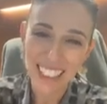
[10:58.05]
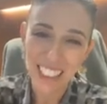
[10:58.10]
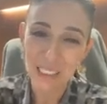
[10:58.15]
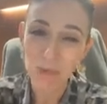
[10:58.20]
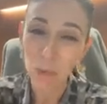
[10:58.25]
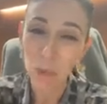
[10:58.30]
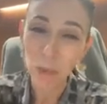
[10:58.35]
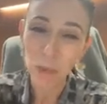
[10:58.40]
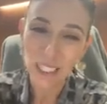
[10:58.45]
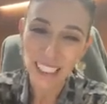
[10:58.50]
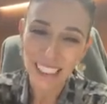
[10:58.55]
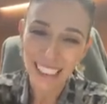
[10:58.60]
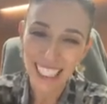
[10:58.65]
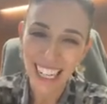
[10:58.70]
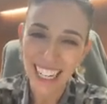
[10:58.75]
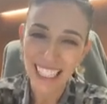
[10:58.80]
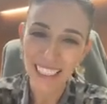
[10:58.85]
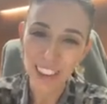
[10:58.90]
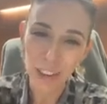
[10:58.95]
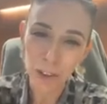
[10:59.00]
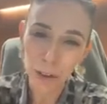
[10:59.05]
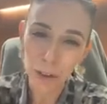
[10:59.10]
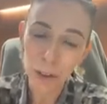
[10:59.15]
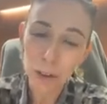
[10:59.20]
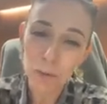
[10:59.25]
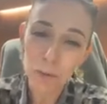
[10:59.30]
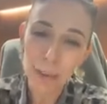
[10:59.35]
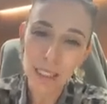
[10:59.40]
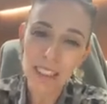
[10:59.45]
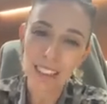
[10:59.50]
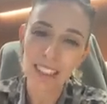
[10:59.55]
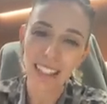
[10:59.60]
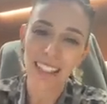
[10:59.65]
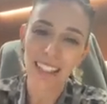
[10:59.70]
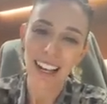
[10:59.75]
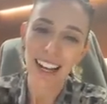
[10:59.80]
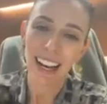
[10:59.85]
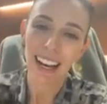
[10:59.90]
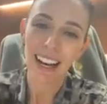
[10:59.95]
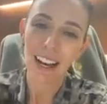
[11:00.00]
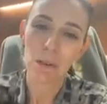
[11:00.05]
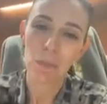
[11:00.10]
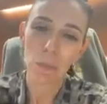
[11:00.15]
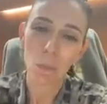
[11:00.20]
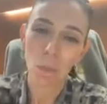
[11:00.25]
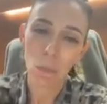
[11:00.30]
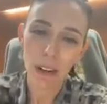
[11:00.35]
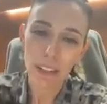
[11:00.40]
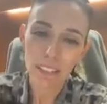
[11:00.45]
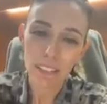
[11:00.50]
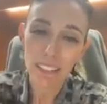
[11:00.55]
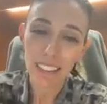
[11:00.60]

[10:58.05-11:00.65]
small contained groups. One of